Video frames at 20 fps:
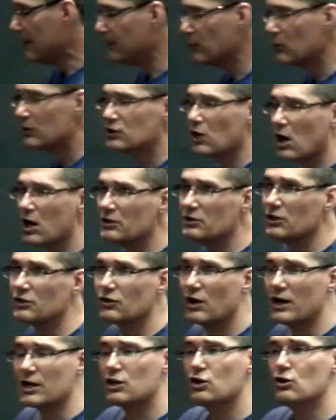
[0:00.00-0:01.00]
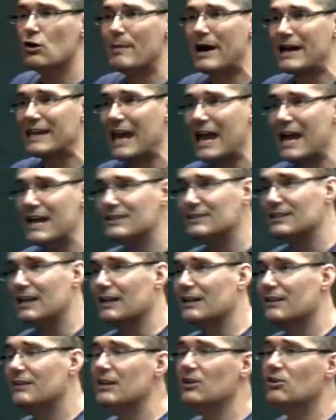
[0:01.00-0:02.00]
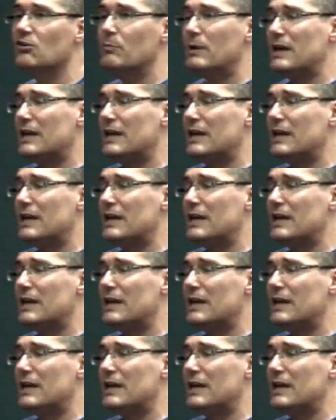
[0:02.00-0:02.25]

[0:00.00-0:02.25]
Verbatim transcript: if you're a doctor trying to cure my cancer to think of